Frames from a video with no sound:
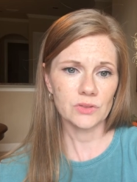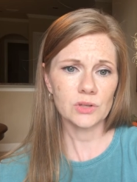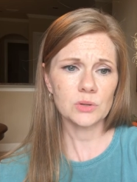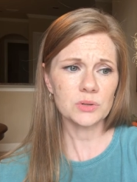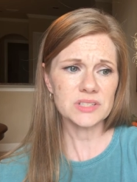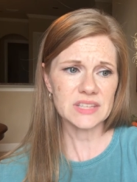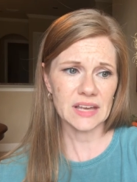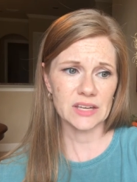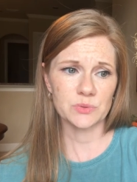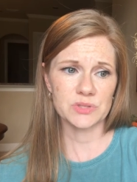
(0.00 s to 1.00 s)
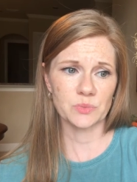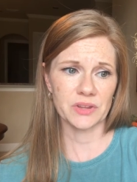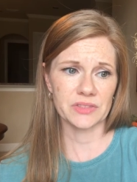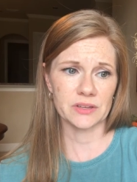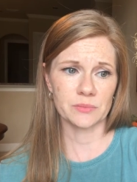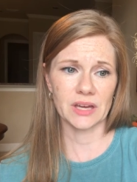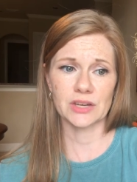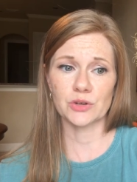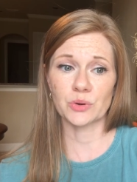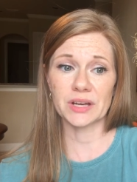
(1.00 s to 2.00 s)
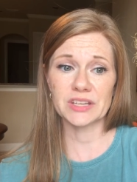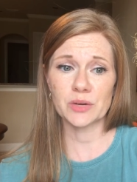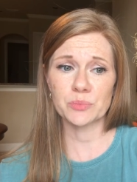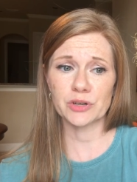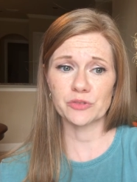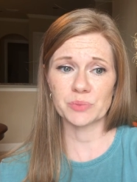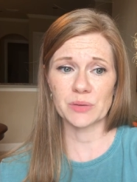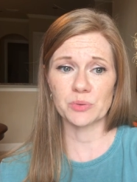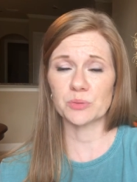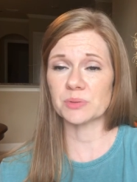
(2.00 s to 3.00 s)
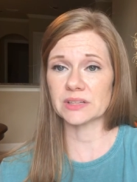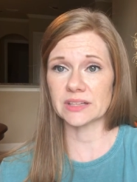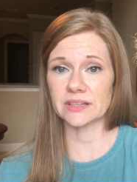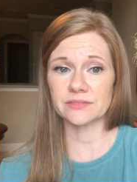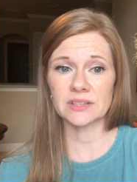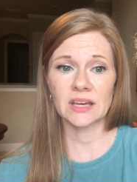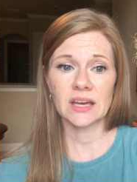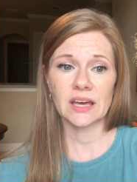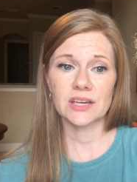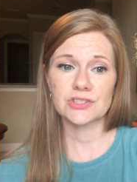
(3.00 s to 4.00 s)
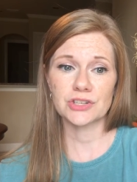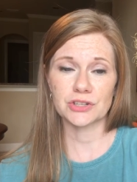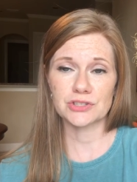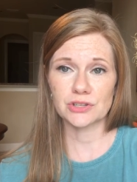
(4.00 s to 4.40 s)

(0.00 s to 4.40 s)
The Lord's hand was with them, and a great number of people believed and turned